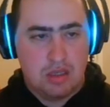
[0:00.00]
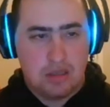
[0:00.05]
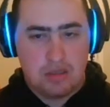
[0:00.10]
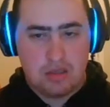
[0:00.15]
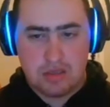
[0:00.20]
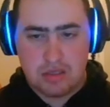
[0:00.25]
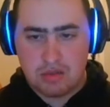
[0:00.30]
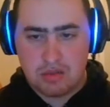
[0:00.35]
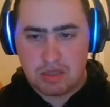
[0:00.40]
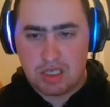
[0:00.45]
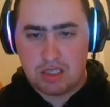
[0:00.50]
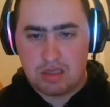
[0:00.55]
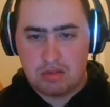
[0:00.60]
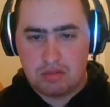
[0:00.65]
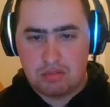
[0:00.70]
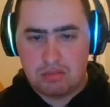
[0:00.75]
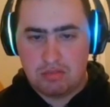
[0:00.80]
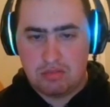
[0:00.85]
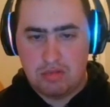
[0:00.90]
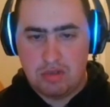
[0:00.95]
So again,
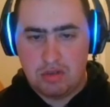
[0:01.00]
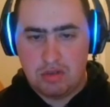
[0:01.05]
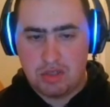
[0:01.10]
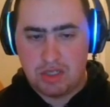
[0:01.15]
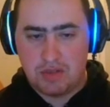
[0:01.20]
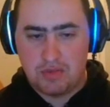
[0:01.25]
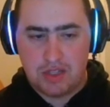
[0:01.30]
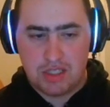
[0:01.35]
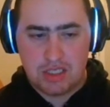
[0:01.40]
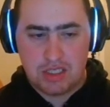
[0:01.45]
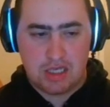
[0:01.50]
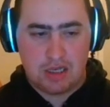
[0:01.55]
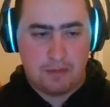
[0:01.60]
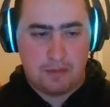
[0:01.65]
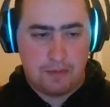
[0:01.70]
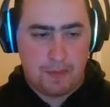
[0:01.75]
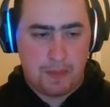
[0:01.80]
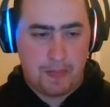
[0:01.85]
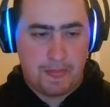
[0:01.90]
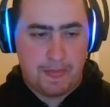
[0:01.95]
your defense here.
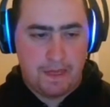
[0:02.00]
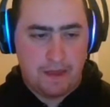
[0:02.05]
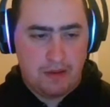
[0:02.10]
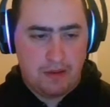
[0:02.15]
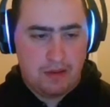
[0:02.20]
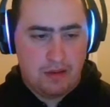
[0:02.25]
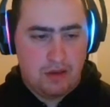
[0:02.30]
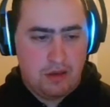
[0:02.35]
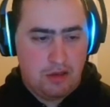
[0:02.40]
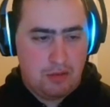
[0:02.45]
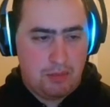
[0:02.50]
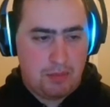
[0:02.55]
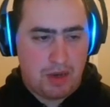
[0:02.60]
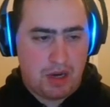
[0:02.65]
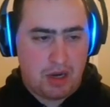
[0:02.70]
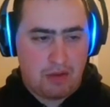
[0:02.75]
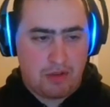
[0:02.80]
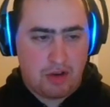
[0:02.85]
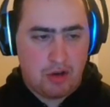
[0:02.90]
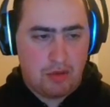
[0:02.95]

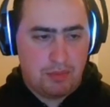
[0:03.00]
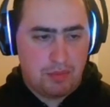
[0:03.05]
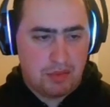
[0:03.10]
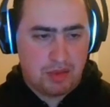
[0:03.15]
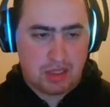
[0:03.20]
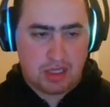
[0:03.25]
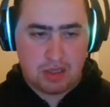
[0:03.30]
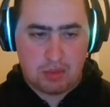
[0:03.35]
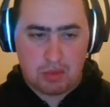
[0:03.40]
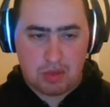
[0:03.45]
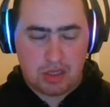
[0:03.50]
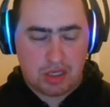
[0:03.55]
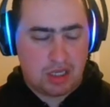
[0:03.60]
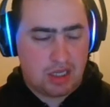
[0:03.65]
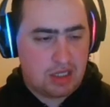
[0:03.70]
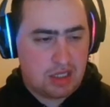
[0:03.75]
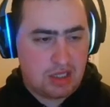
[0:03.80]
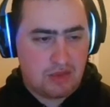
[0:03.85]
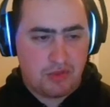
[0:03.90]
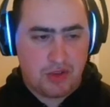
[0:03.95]
Barrier of Hope, again, we're looking
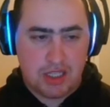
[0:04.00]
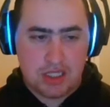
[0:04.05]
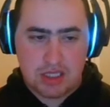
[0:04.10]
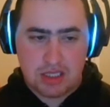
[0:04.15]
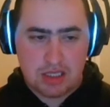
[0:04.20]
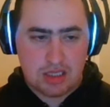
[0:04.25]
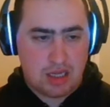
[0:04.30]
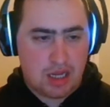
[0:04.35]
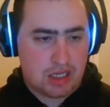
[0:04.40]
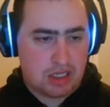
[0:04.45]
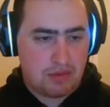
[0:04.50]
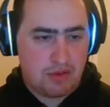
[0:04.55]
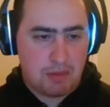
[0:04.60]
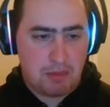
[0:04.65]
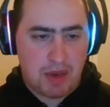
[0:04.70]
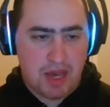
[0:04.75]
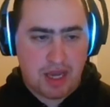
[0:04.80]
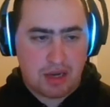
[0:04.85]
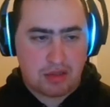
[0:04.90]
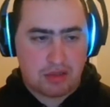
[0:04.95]
at defense. Activate
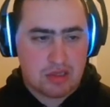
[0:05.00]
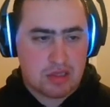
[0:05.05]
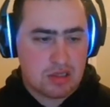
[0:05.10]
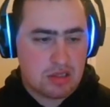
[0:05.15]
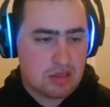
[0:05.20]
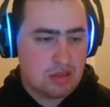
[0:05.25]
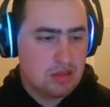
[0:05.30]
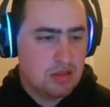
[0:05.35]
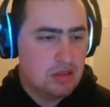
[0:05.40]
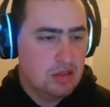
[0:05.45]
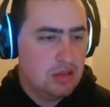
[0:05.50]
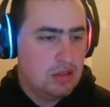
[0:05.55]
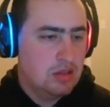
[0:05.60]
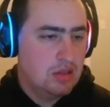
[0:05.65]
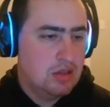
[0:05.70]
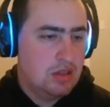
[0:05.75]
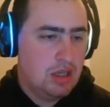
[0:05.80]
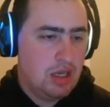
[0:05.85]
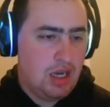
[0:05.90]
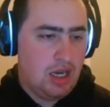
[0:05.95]
battles.
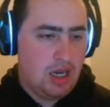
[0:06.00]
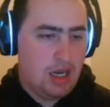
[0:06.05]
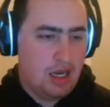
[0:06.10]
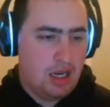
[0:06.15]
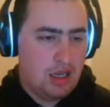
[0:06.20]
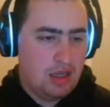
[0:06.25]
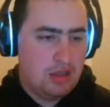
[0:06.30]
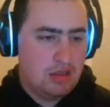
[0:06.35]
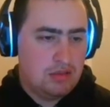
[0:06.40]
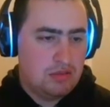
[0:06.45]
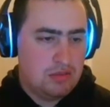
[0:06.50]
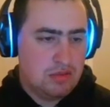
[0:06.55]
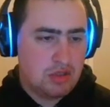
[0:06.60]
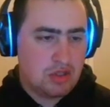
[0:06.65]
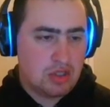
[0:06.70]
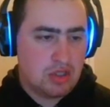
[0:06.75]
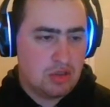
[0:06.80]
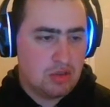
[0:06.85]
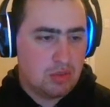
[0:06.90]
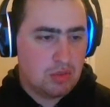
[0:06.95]
You
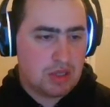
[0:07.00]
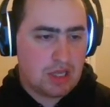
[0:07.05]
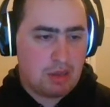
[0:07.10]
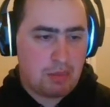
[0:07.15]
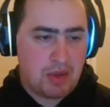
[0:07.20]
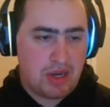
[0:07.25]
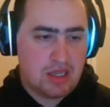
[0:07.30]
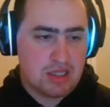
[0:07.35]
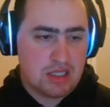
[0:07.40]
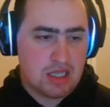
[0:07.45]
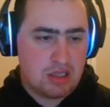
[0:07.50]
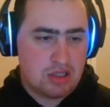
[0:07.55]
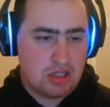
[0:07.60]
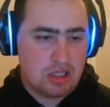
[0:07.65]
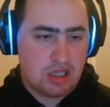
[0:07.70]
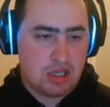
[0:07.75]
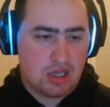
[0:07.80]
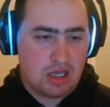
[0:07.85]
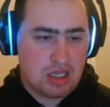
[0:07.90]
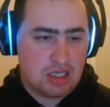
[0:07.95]
can do it without paying its
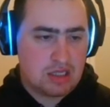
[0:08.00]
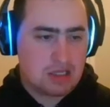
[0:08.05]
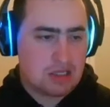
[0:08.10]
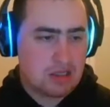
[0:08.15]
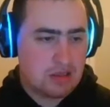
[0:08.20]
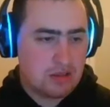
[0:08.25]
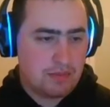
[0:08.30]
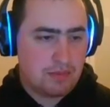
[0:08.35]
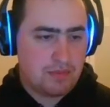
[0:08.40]
energy cost.